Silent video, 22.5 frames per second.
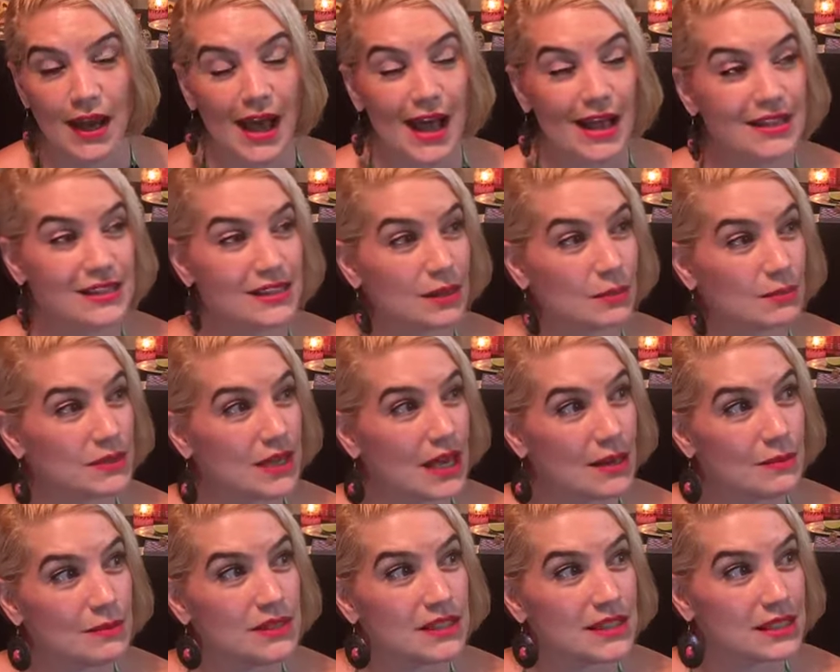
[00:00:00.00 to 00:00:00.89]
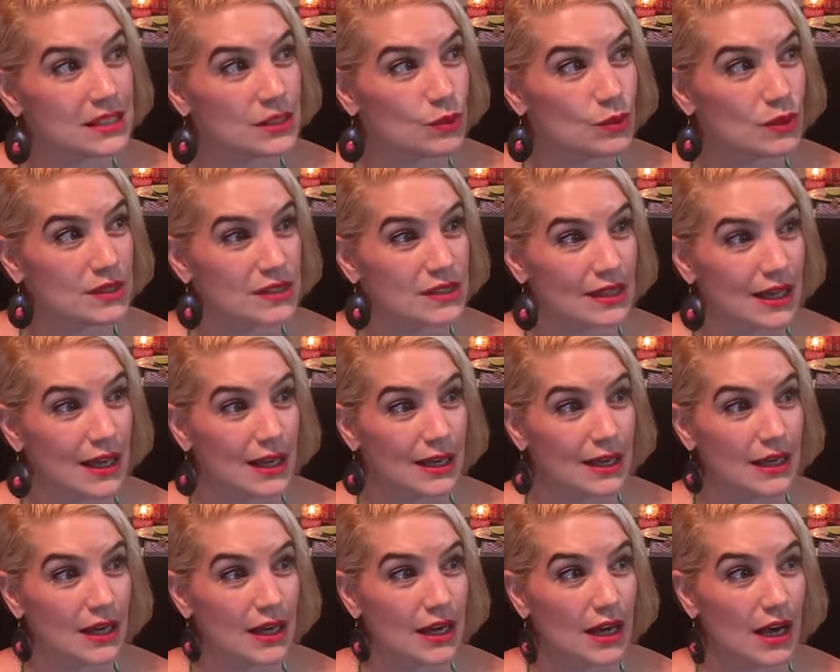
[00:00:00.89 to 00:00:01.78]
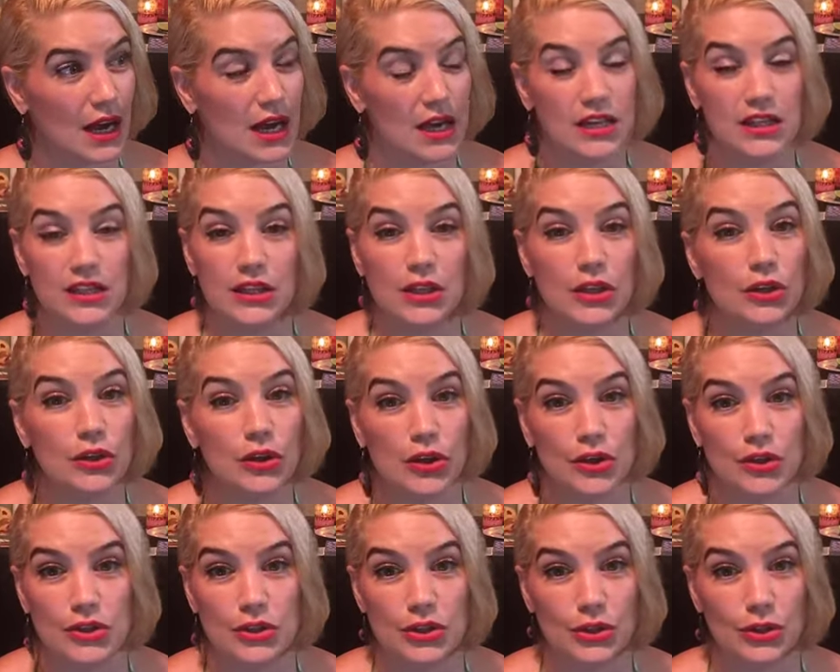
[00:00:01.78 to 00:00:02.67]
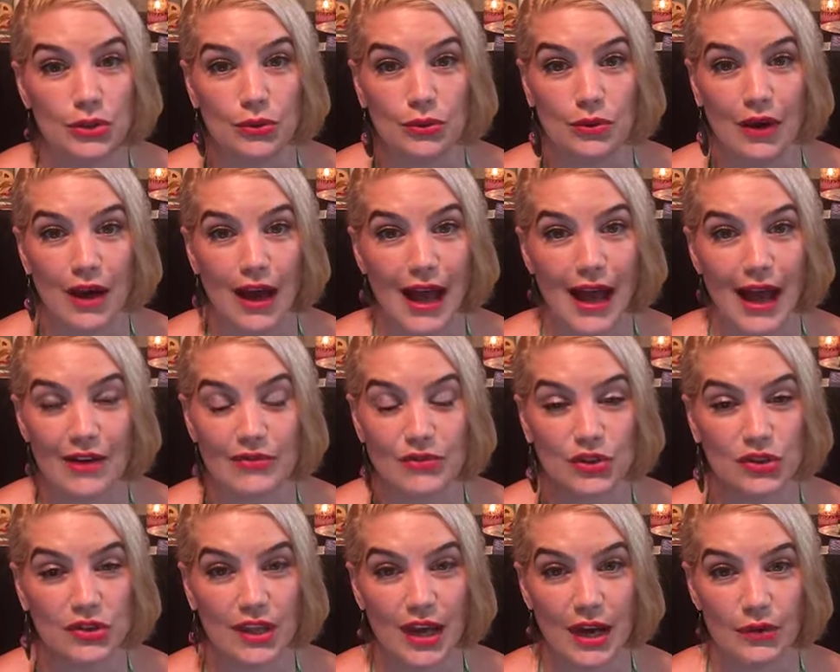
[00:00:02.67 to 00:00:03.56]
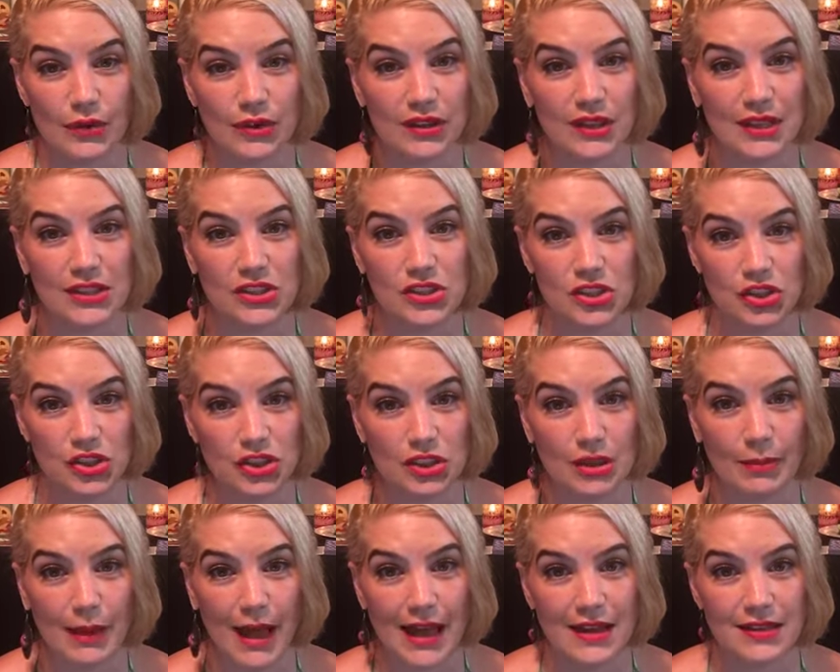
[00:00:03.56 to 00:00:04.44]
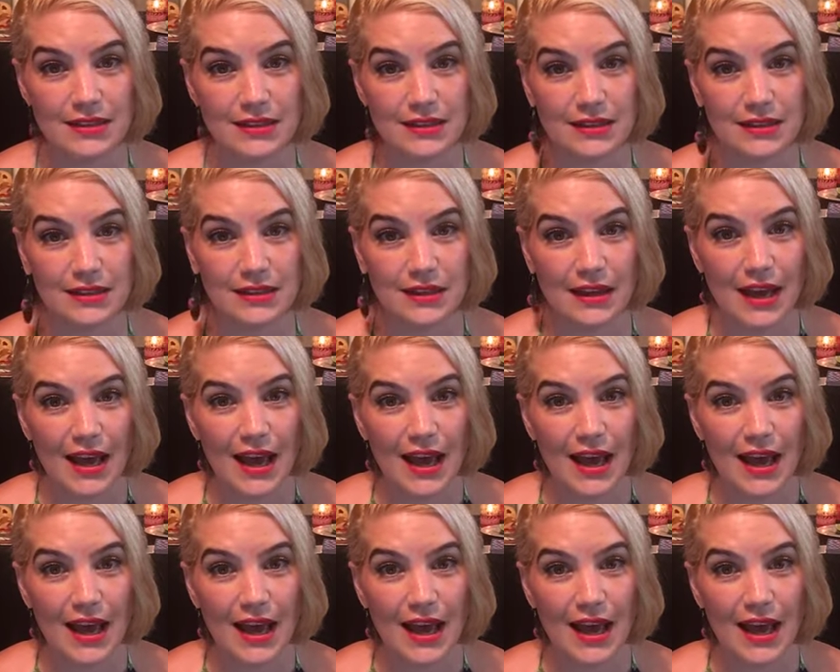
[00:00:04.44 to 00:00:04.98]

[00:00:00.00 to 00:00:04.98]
And sometimes this was like a year or two after that relationship ended.